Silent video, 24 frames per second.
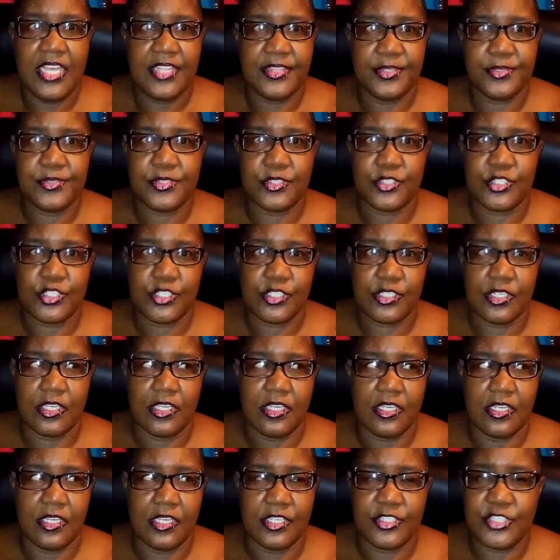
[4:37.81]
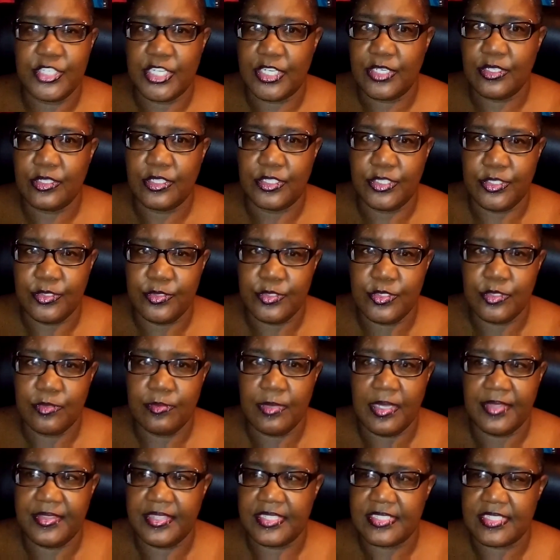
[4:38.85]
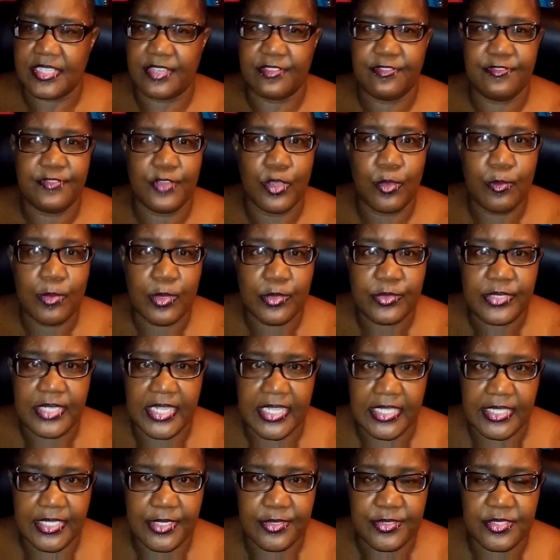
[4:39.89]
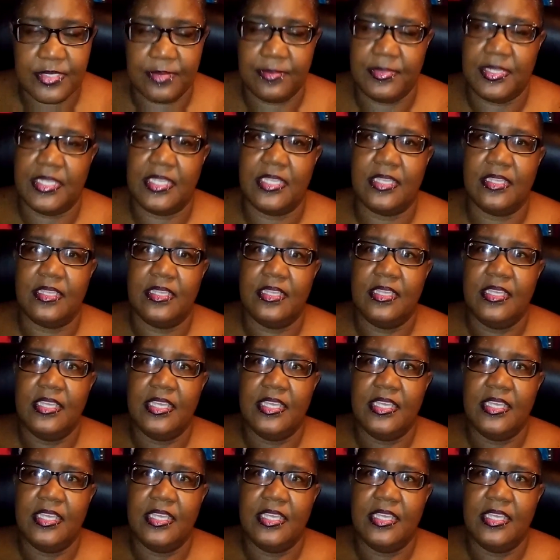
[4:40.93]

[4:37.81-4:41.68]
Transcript: There's a channel on YouTube. I think it's like FOMO Daily or something.